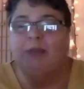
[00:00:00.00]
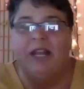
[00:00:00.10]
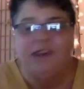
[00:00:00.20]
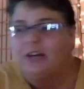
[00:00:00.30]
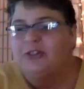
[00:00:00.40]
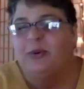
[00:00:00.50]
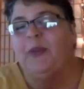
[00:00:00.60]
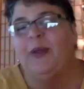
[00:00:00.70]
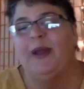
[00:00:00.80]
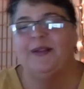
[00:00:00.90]
many virtual
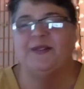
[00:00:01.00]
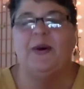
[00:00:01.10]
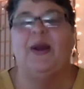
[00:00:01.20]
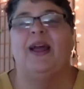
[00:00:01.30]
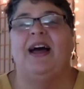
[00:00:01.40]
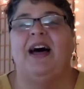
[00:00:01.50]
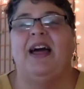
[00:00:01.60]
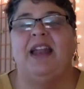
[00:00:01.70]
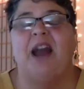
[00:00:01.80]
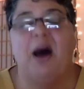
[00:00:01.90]
things going on
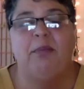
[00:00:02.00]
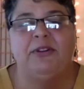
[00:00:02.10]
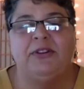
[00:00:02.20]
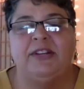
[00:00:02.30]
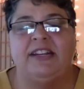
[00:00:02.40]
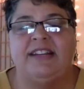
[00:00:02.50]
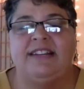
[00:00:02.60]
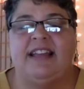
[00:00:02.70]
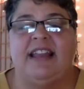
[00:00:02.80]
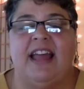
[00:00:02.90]
and opportunities to
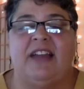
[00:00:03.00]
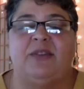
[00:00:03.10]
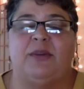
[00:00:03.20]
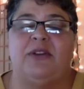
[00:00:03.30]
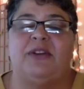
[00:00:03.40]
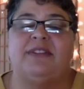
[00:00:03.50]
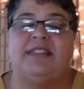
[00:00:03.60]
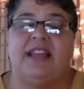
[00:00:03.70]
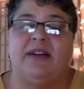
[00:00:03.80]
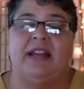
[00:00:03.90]
connect with your
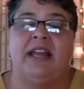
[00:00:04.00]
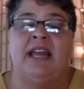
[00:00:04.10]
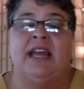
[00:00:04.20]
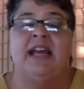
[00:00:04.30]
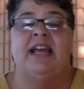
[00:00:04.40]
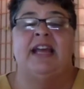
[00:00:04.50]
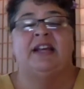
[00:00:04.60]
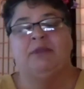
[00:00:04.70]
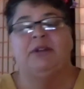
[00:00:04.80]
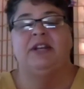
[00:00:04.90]
sacred
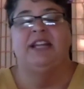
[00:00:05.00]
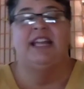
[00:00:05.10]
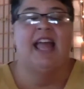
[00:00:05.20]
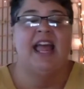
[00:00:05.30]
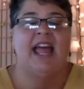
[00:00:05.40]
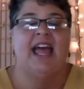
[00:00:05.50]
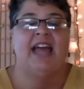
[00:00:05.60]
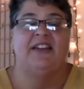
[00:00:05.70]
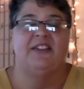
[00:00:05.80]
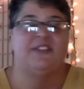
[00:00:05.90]
community.
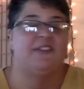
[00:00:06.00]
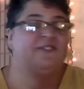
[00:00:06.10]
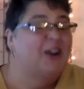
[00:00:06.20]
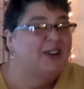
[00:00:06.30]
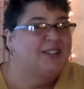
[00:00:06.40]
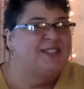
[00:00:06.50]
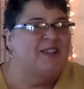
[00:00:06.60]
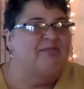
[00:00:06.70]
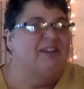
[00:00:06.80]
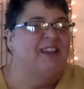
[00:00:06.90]
And the first,
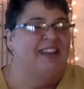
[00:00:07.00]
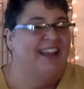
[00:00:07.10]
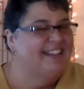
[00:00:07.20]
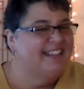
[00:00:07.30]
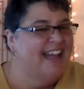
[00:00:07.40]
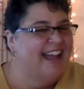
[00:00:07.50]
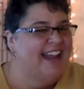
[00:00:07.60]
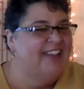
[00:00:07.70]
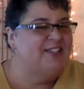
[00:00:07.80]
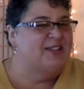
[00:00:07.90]
I'm really
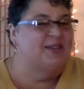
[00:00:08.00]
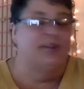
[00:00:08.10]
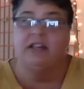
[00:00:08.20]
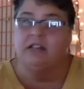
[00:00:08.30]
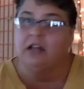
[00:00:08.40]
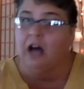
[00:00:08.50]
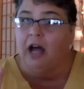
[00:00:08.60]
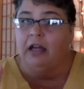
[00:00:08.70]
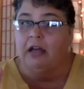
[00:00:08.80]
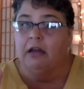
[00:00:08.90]
excited. Do you like to cook?